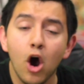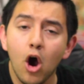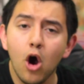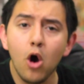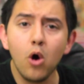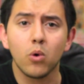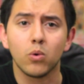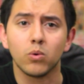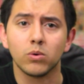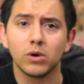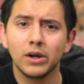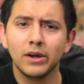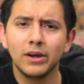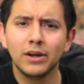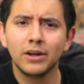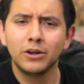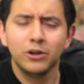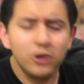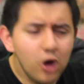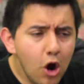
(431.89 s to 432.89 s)
No,
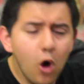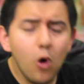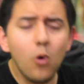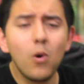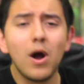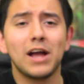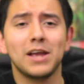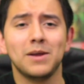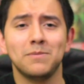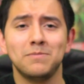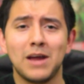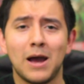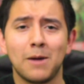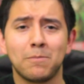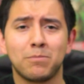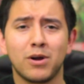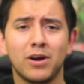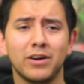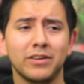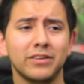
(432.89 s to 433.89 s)
I am
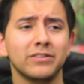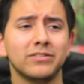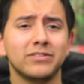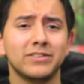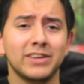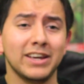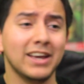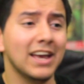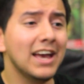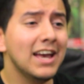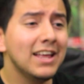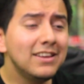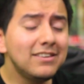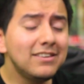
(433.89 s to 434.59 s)
not proud of this thing.